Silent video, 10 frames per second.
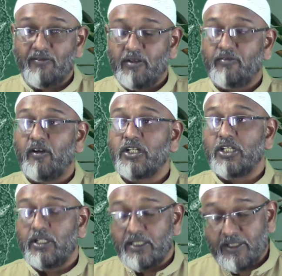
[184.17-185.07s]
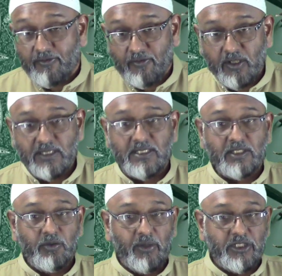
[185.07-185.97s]
and function in different
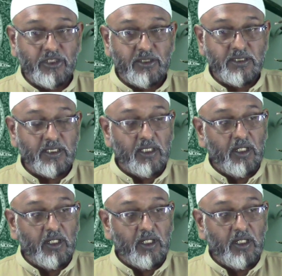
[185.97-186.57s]
situations,